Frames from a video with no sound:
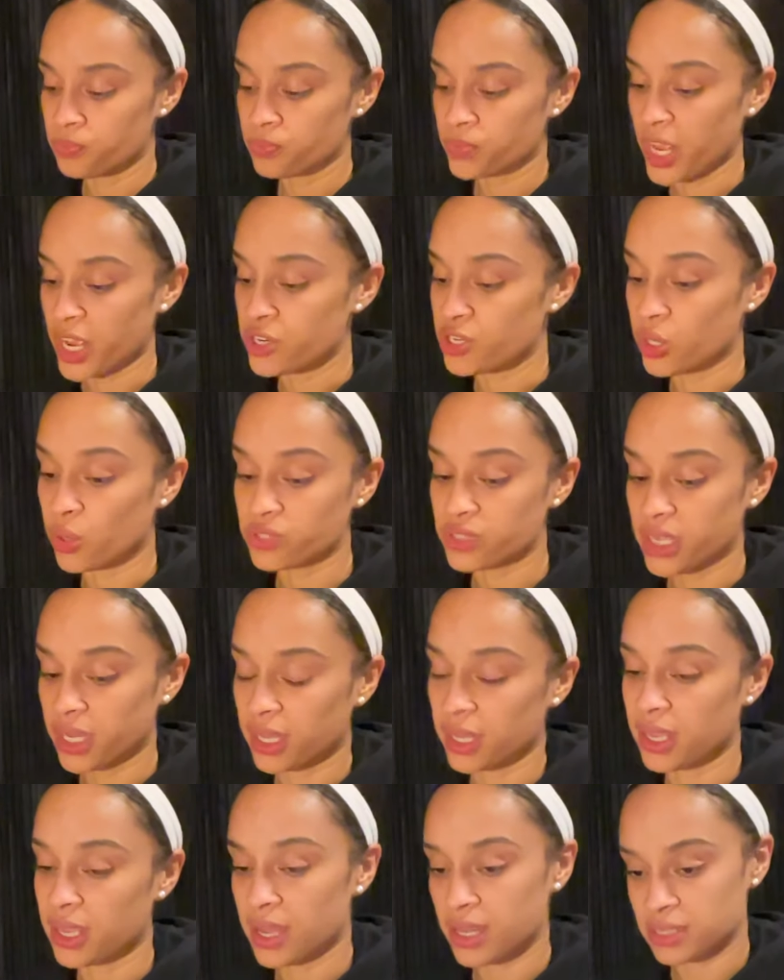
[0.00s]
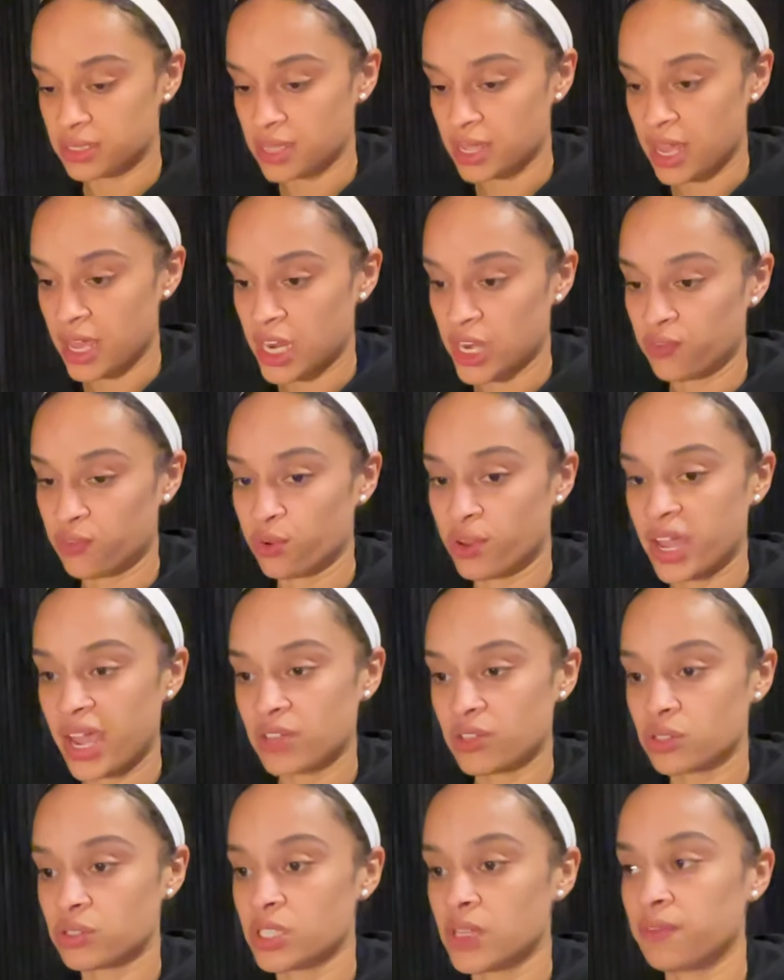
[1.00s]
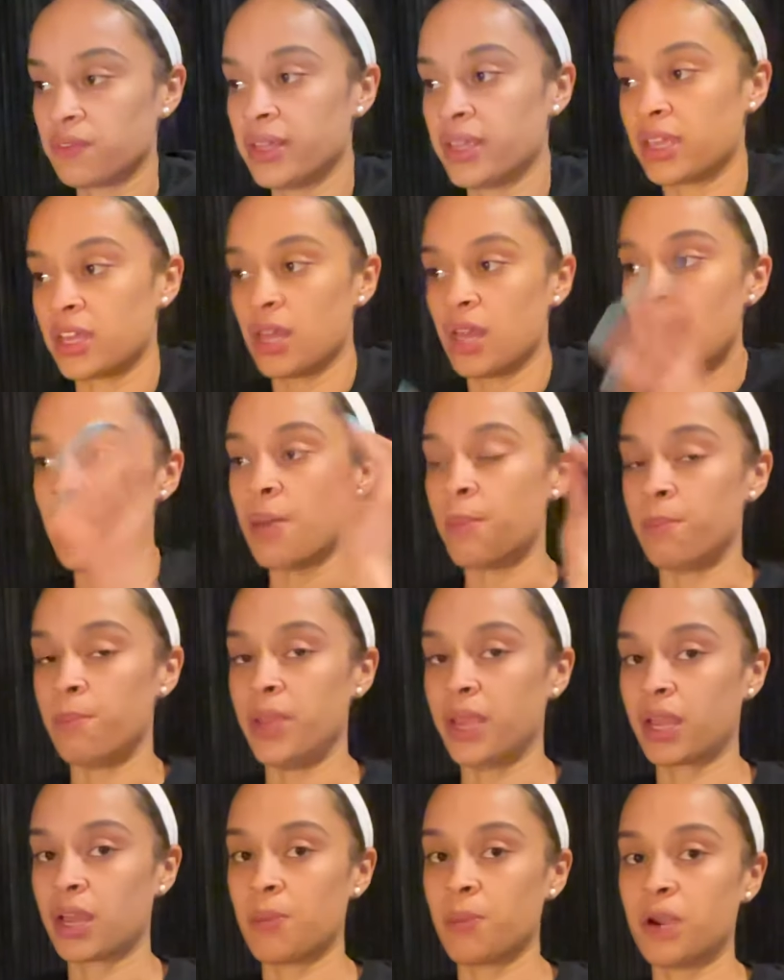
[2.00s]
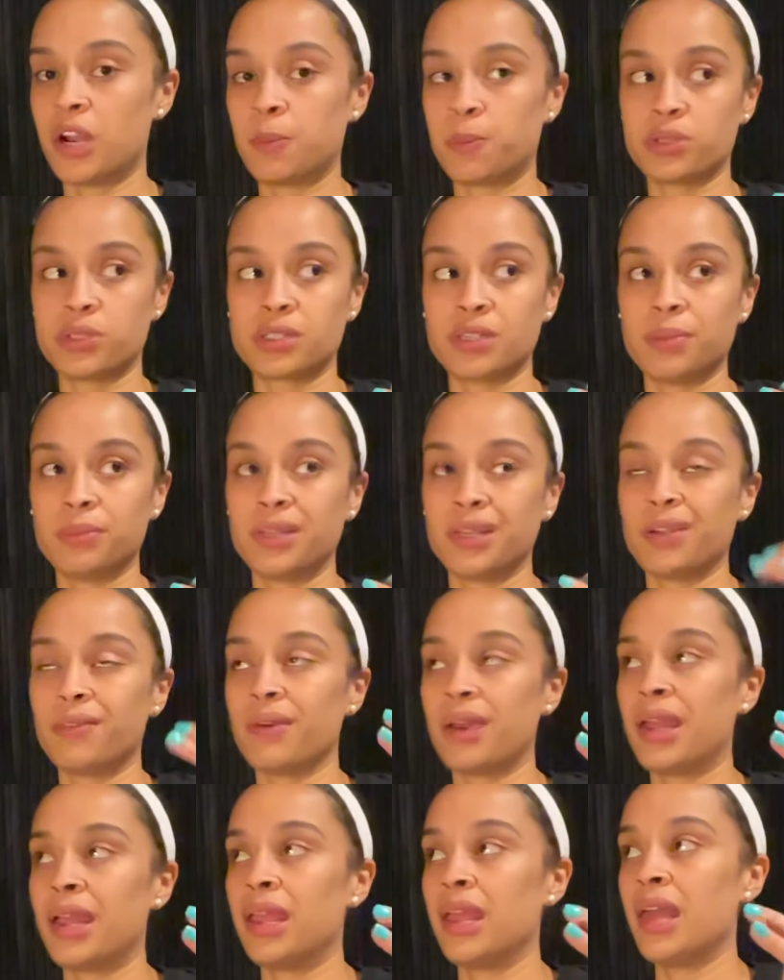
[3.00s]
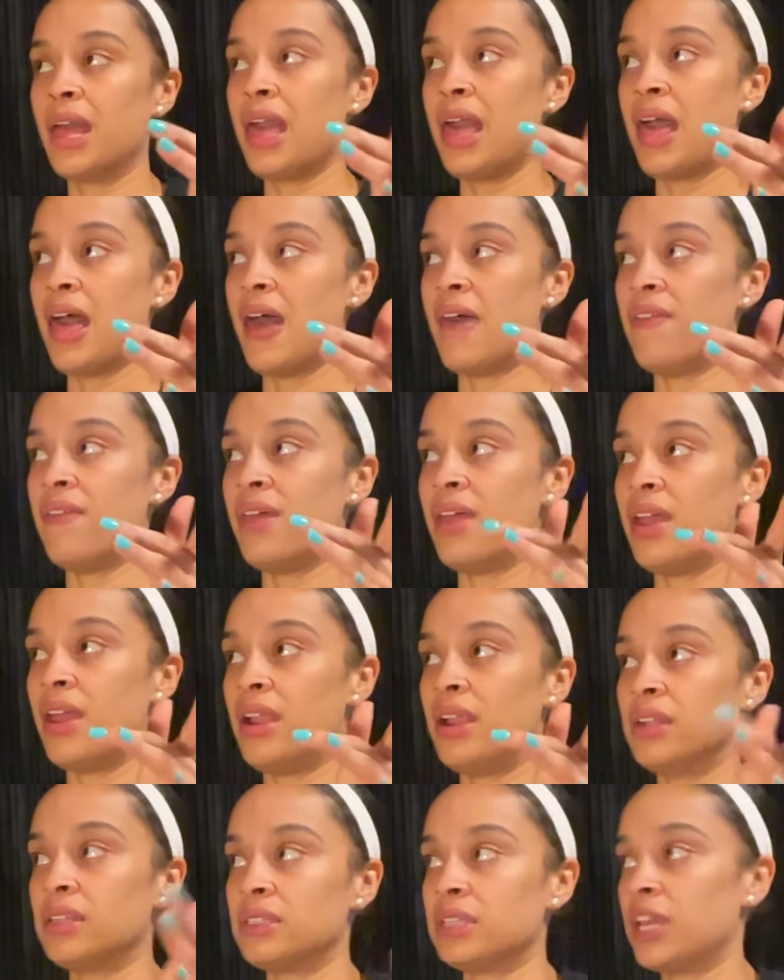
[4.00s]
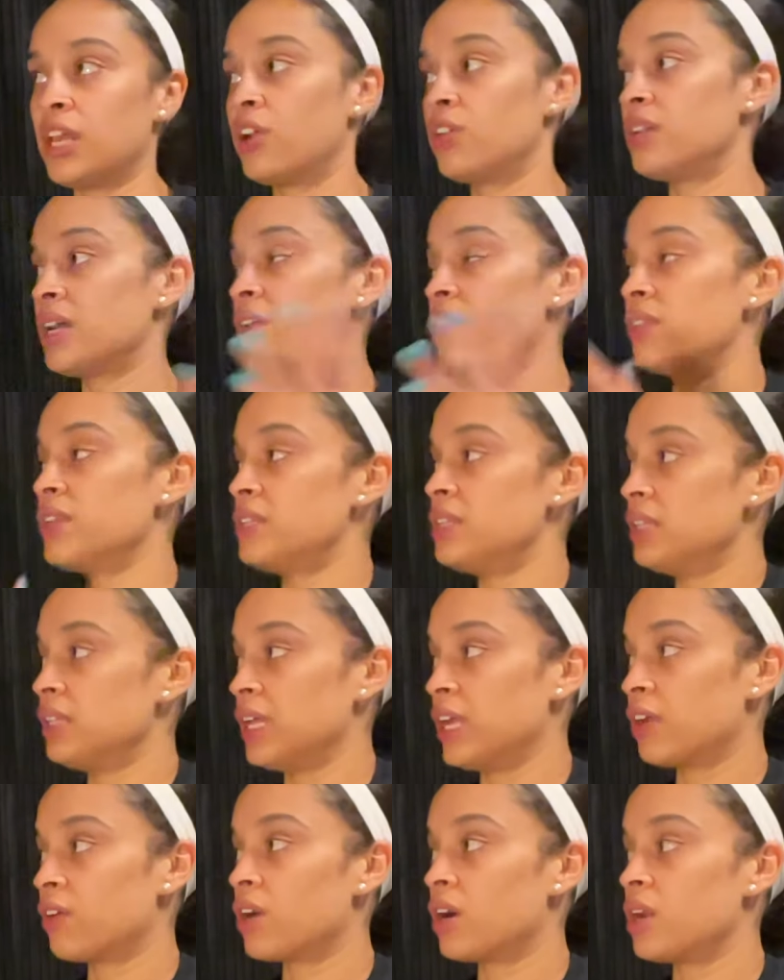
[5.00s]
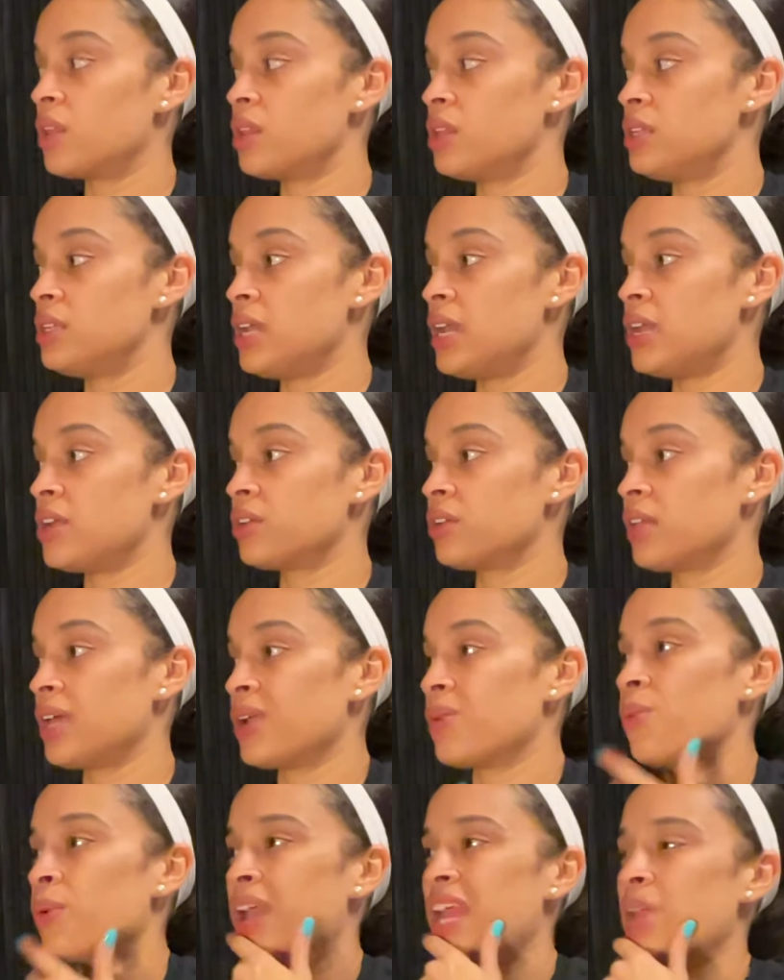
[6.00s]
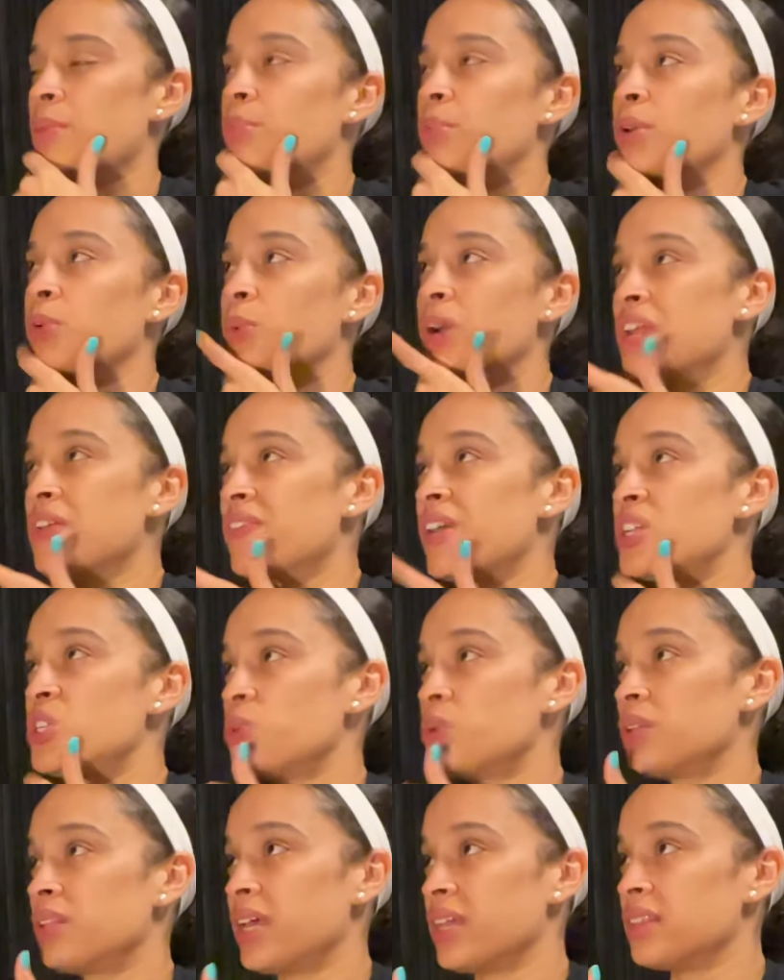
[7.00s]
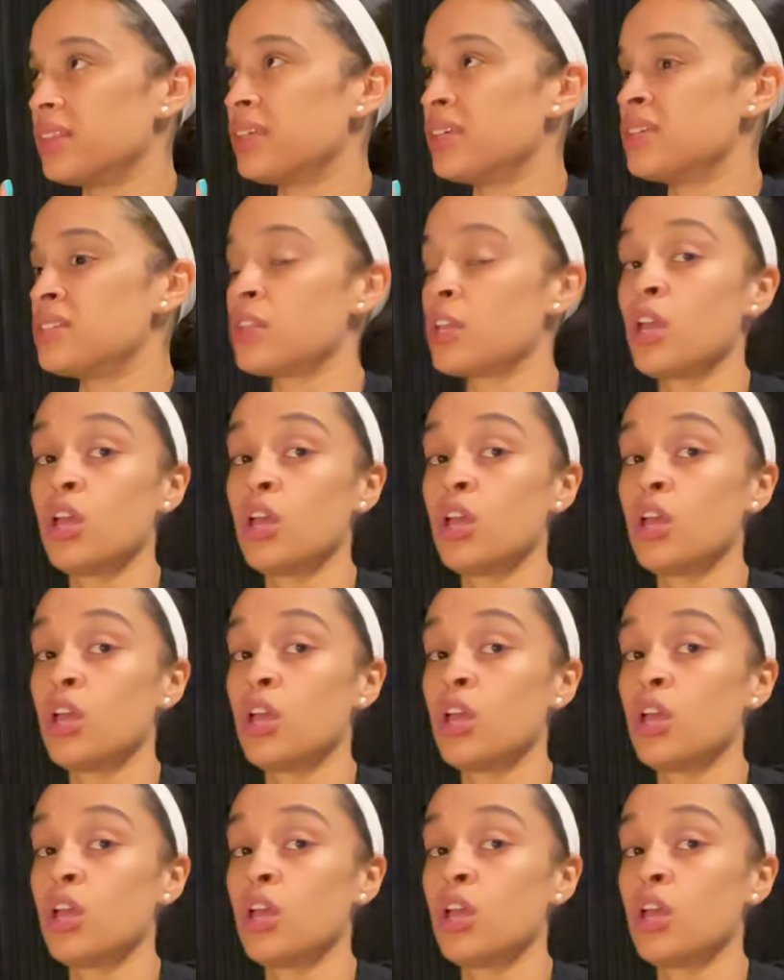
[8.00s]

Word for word: And don't second guess that. And if you catch yourself like make, coming up with something, right? And then later down the later on in the day, you're like, wait, but what if I do it like this?